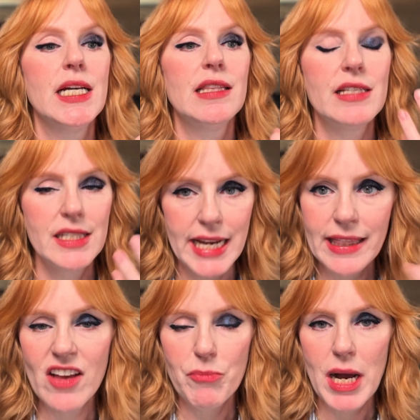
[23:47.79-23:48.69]
the stain
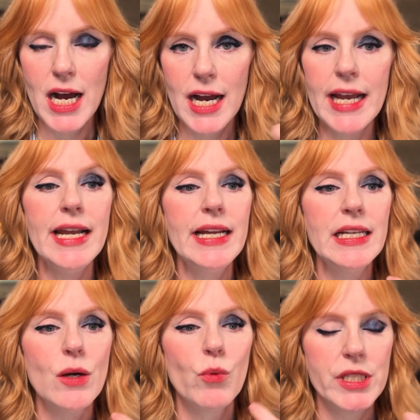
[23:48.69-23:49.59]
left
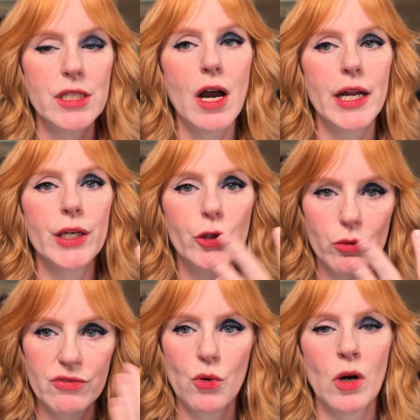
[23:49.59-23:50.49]
behind was not
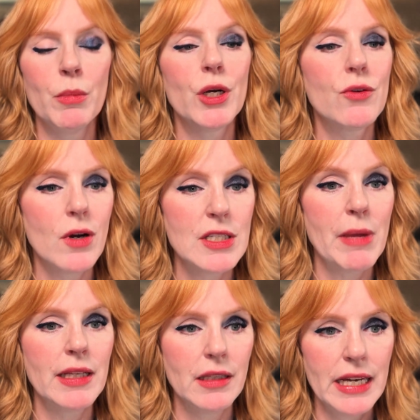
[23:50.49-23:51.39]
uniform across
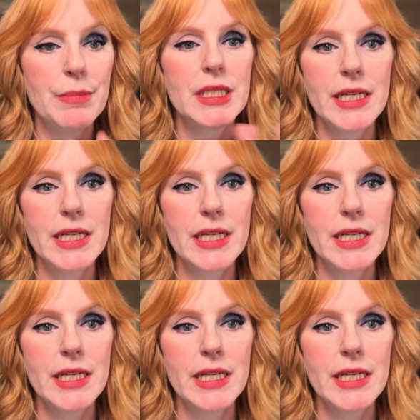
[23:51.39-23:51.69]
my lips.